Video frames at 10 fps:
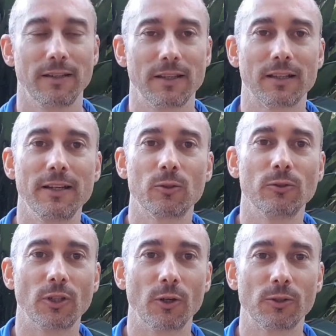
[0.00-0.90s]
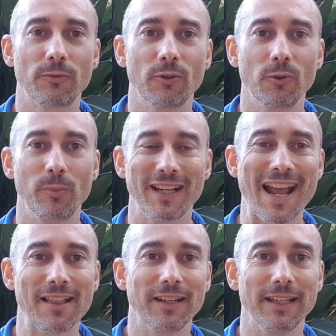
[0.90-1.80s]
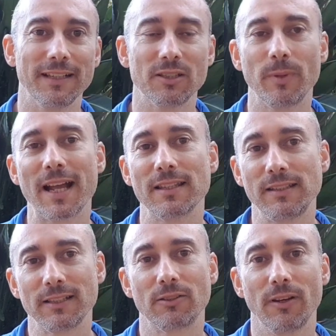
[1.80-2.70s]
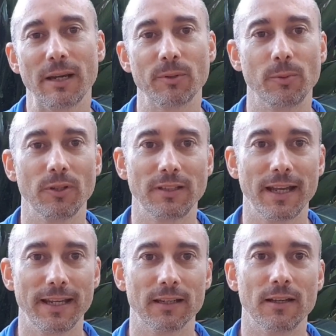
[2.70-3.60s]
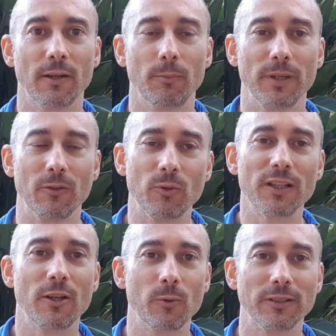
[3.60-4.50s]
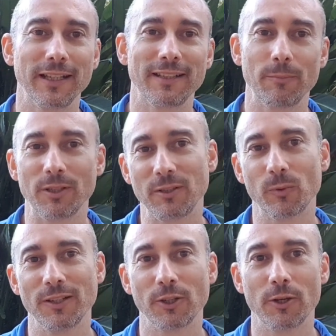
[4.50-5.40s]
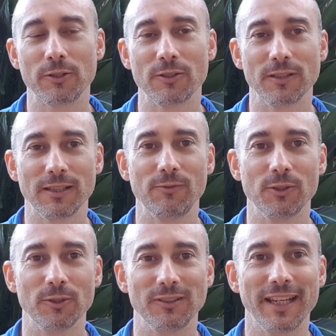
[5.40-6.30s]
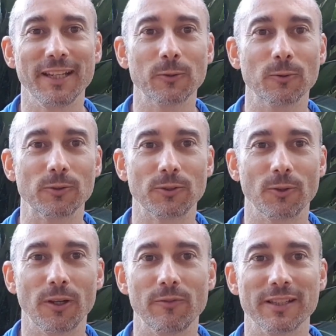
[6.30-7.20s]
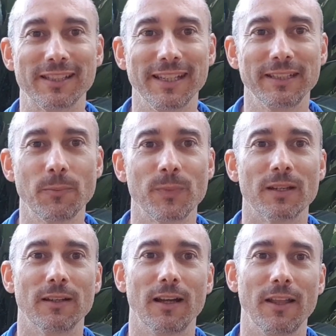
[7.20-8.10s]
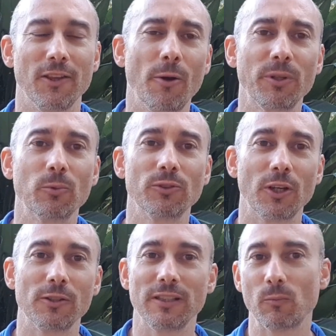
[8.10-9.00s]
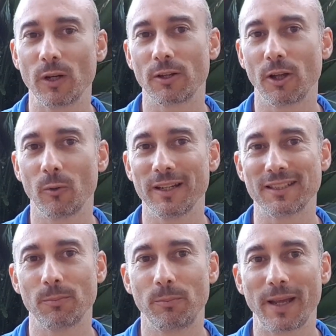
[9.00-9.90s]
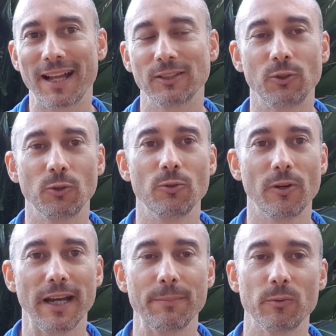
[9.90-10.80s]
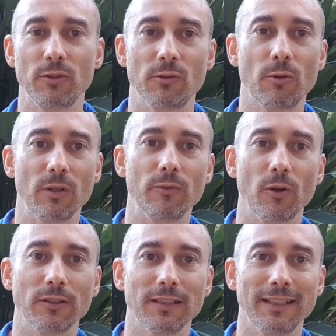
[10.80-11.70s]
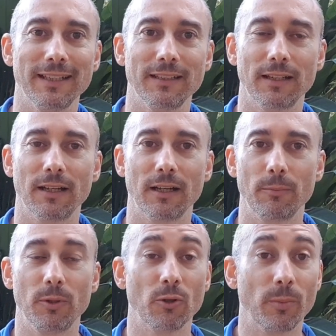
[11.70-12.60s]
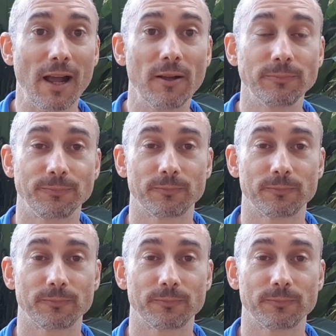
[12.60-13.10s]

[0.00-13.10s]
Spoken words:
Now, the clinical dose for beta-alanine is about 6 grams per day, but you really don't want to take that much in one dose because it gives you tingles all over the skin. The optimal dose in one go is about 2 grams, which is what we've got in Pure Power.